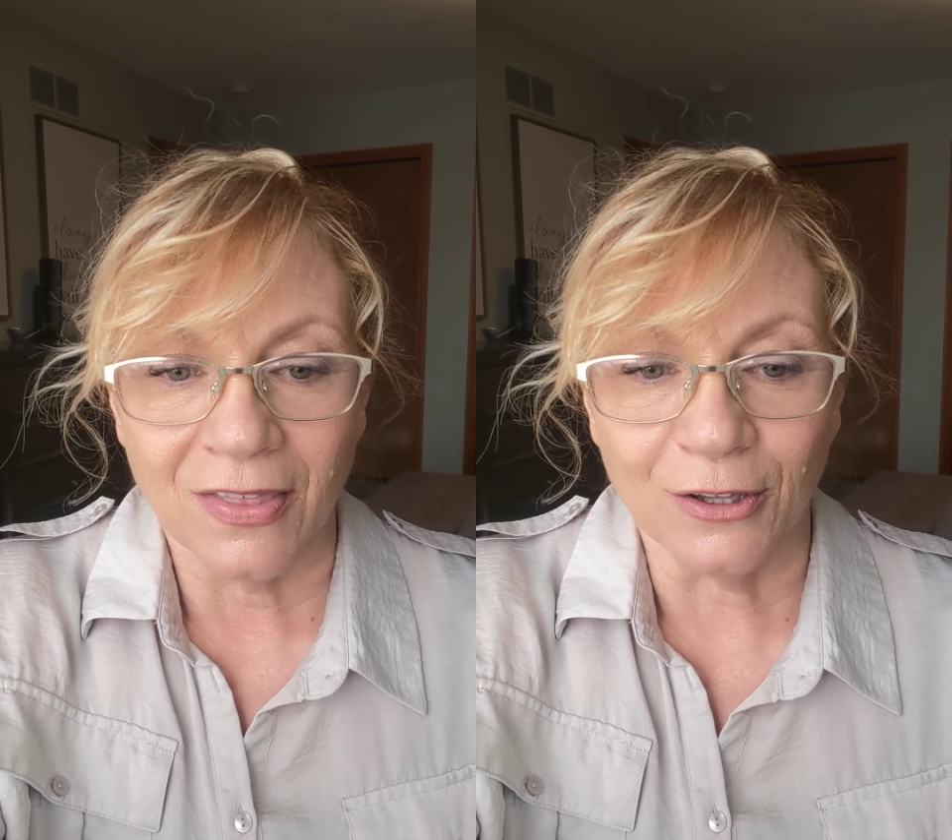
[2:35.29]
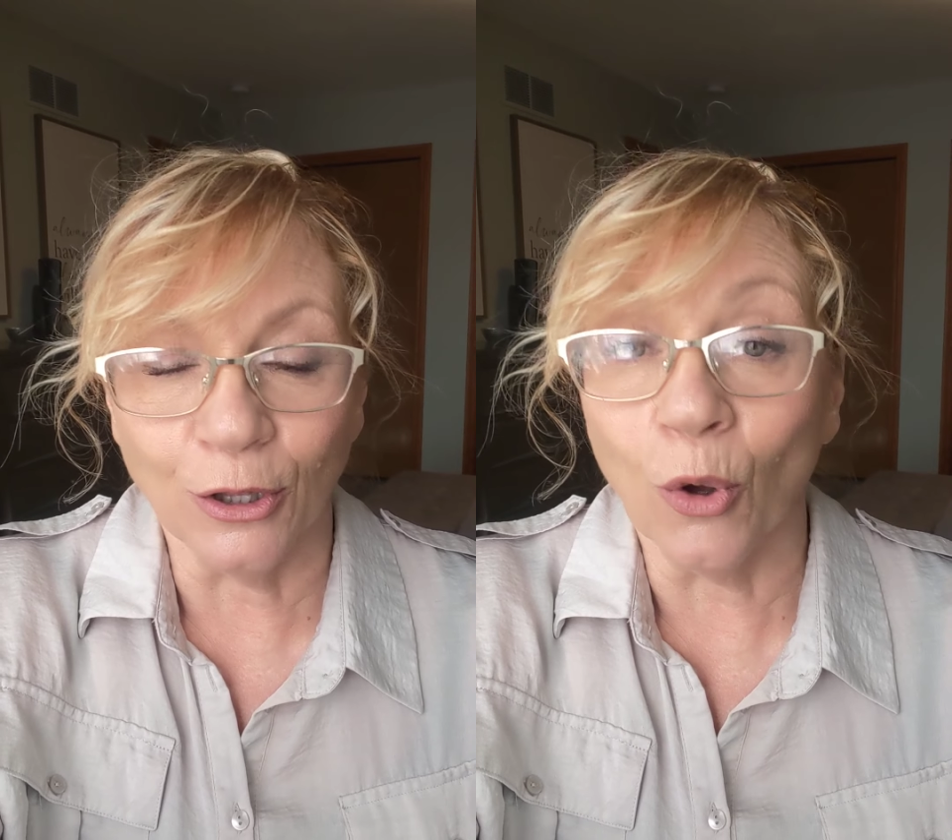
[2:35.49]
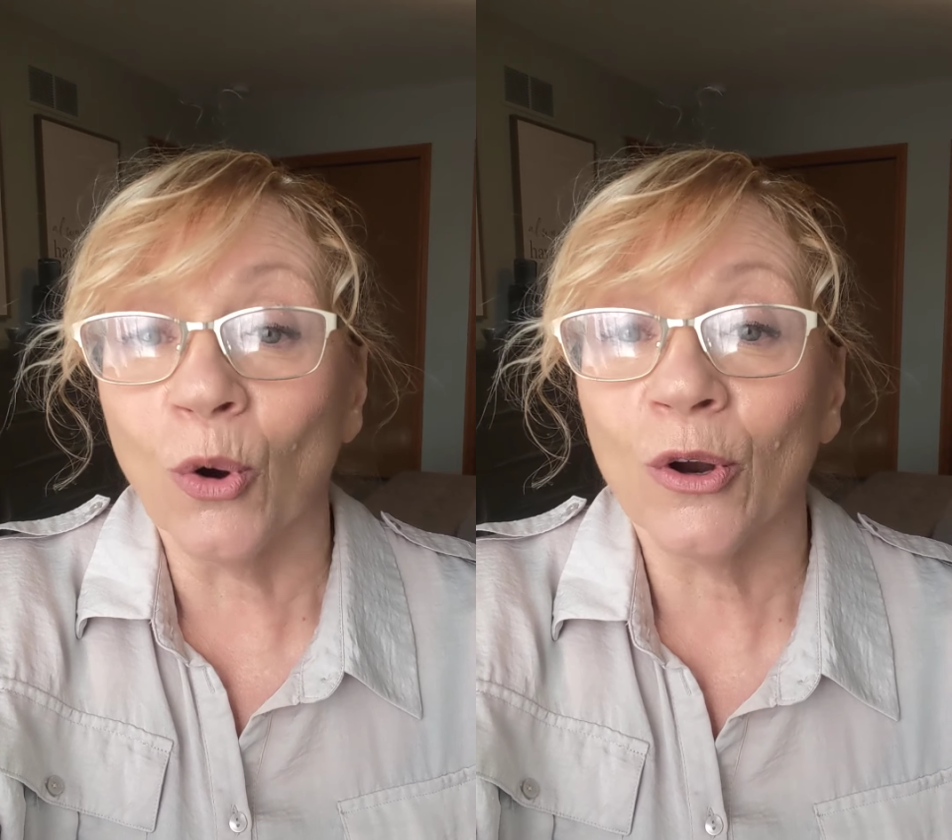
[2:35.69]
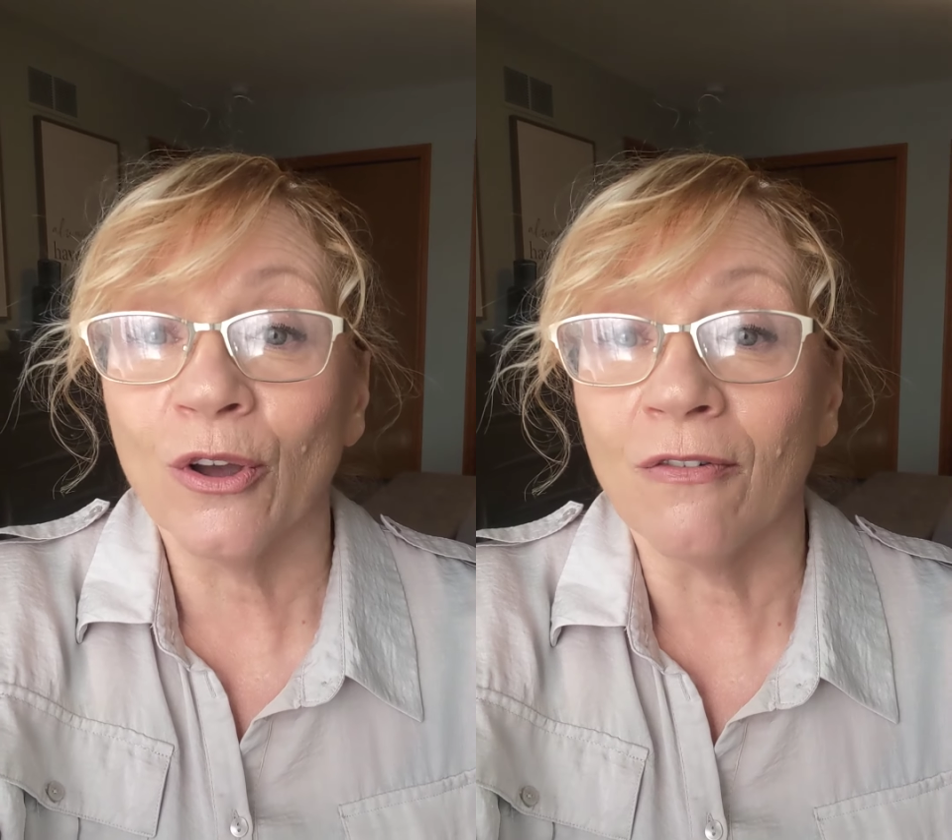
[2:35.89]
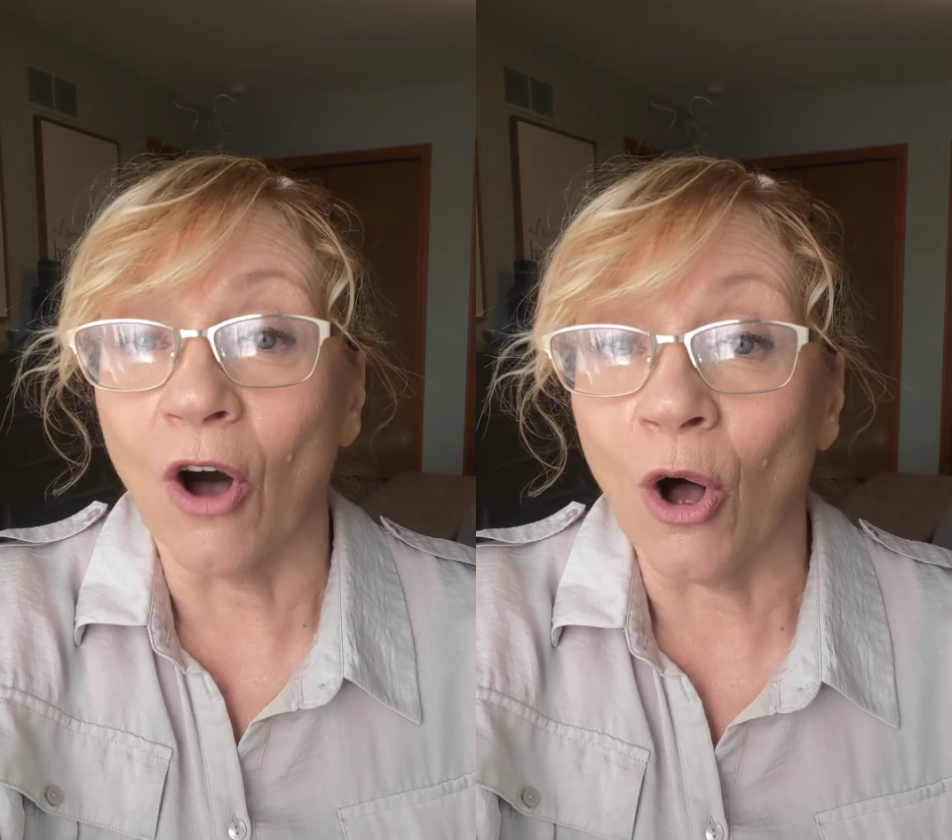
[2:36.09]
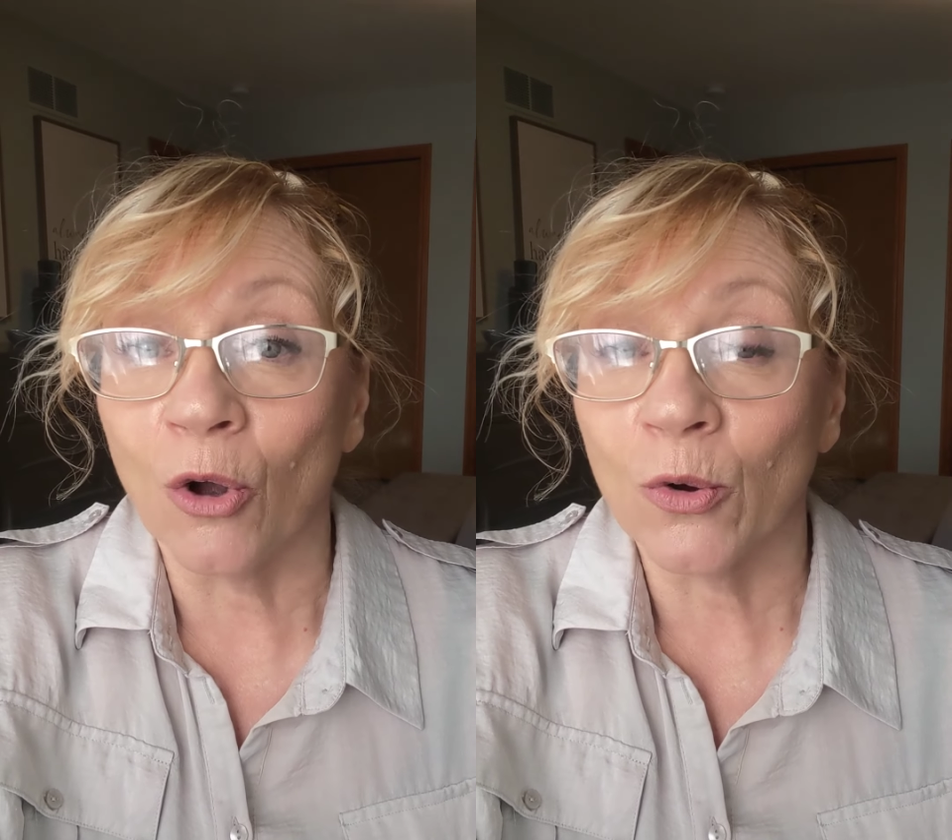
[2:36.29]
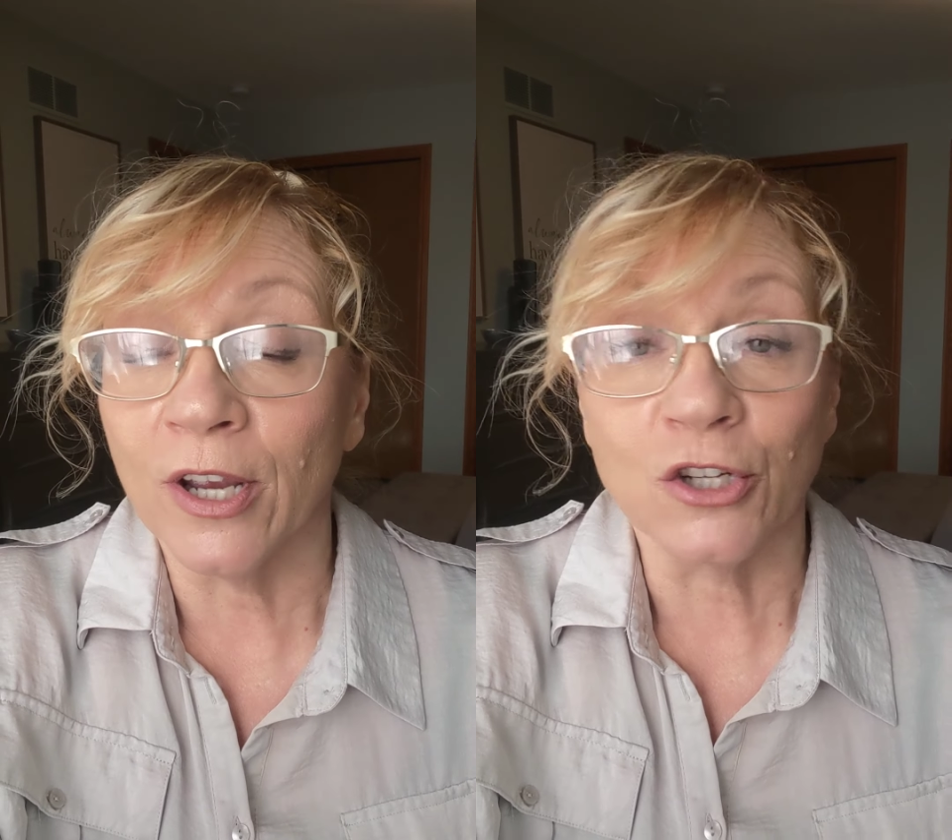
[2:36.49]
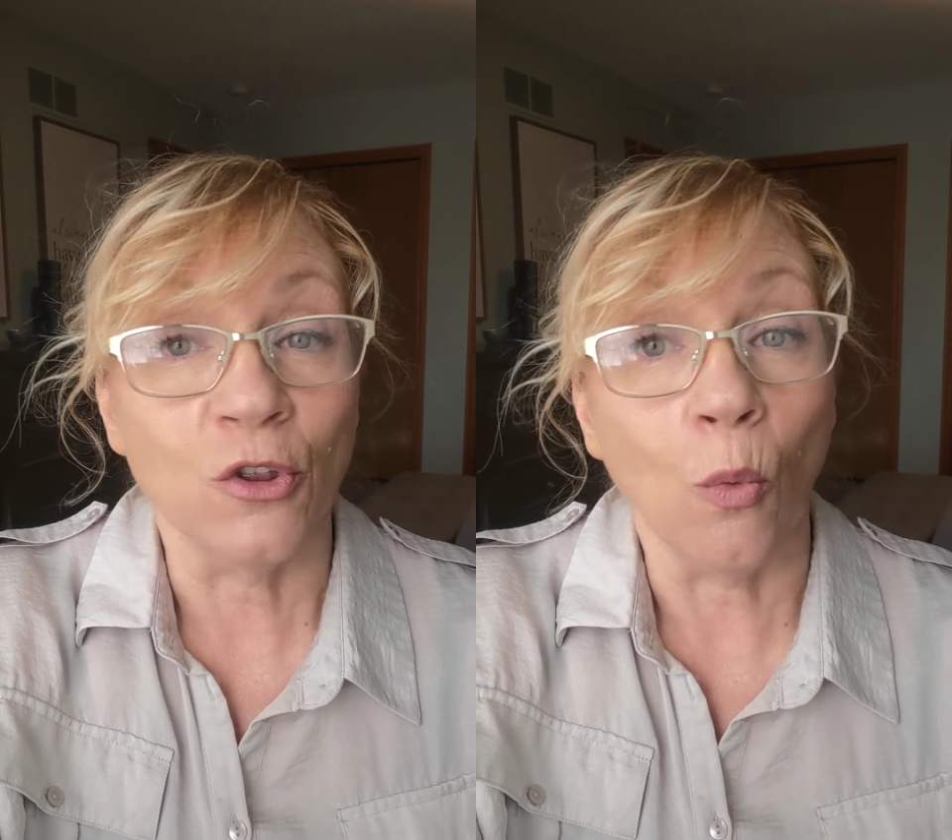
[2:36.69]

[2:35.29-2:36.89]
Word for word: the Lord of all creation,